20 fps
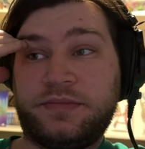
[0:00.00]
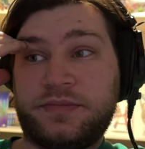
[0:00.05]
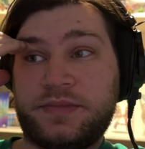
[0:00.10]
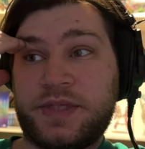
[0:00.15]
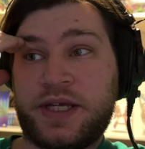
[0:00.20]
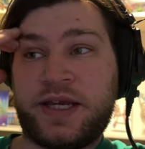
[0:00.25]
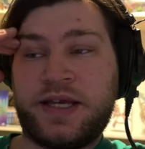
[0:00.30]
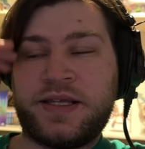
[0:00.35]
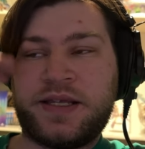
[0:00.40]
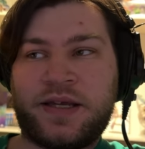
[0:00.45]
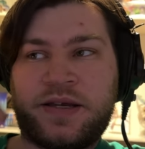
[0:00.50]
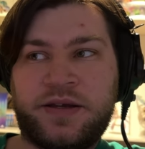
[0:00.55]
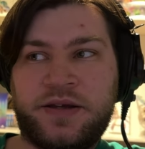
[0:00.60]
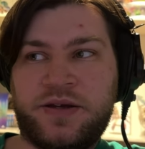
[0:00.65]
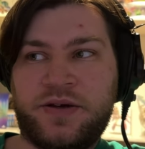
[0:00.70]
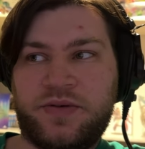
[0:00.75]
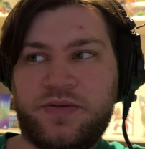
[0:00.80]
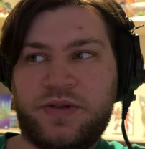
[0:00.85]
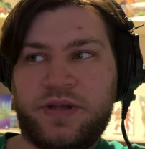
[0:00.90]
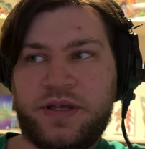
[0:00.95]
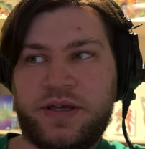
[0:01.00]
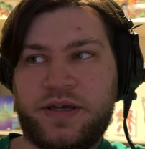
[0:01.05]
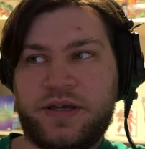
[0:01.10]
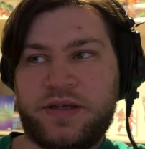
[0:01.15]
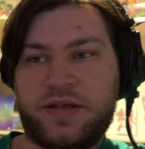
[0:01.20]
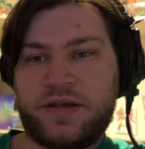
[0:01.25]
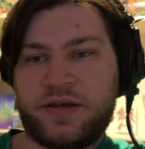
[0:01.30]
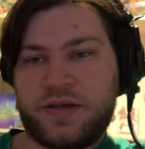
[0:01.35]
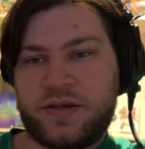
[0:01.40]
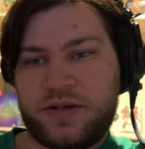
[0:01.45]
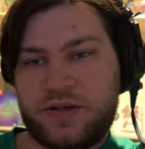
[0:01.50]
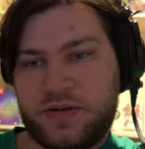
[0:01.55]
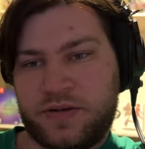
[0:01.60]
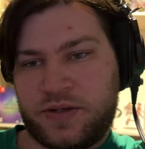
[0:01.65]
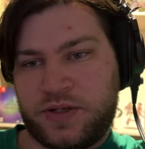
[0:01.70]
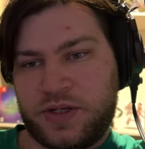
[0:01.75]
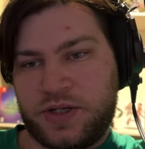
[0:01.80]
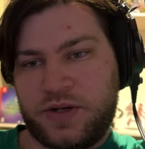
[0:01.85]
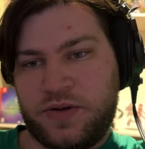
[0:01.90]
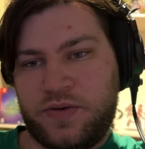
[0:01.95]
I guess I could go like
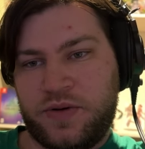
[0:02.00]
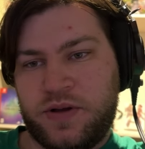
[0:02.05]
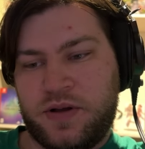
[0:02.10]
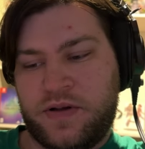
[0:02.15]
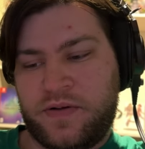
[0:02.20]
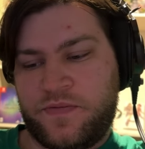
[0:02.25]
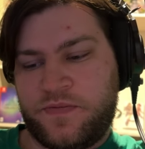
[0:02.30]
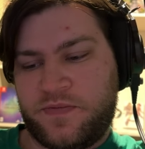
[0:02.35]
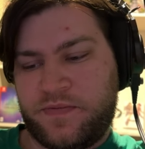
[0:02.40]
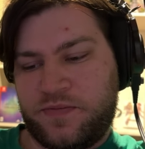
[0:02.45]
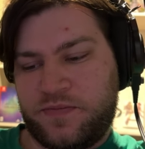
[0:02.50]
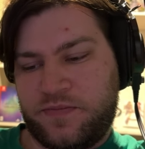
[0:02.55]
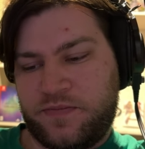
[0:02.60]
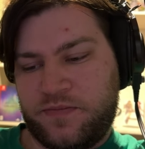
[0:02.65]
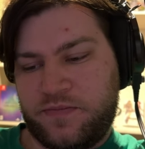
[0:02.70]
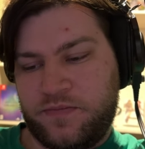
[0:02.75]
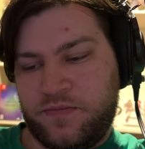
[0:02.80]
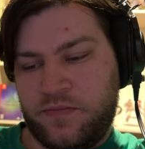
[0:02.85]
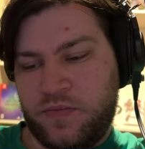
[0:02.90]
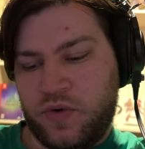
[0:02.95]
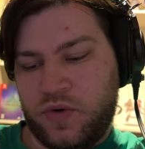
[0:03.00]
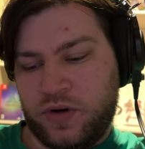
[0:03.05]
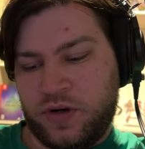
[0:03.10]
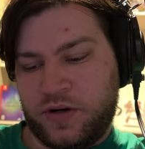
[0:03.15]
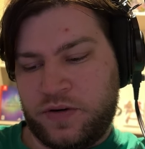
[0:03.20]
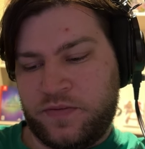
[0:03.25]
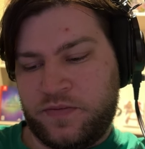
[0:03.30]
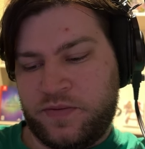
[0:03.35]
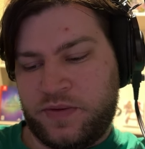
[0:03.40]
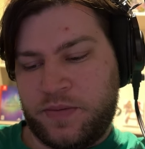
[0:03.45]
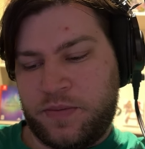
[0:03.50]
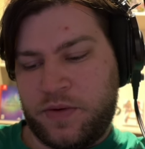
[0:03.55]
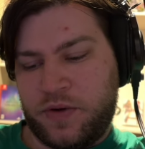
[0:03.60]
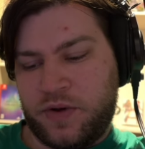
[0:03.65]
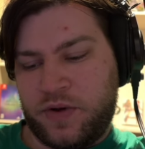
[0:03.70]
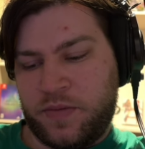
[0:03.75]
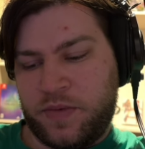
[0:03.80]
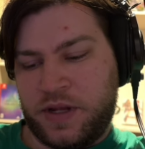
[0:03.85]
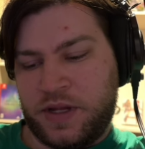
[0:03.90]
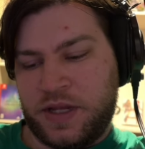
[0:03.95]
show off more of the
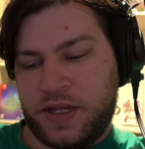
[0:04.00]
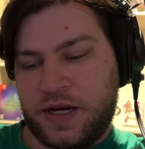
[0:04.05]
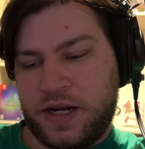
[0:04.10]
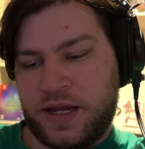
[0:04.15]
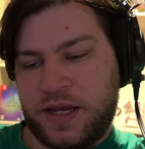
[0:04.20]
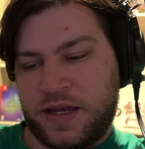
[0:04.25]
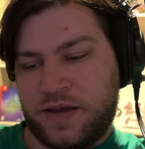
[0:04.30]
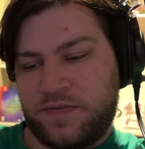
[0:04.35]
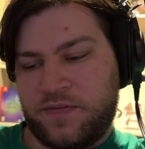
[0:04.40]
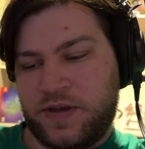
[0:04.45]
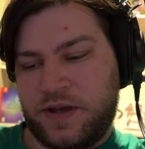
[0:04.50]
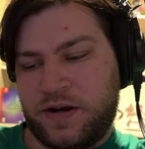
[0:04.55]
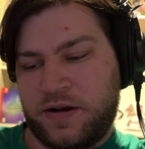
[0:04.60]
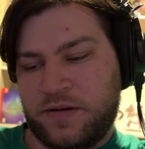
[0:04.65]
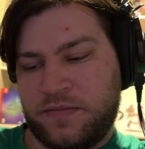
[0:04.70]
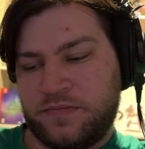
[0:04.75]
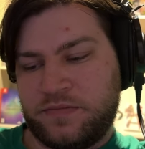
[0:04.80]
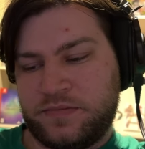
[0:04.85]
Pokemon that I have there.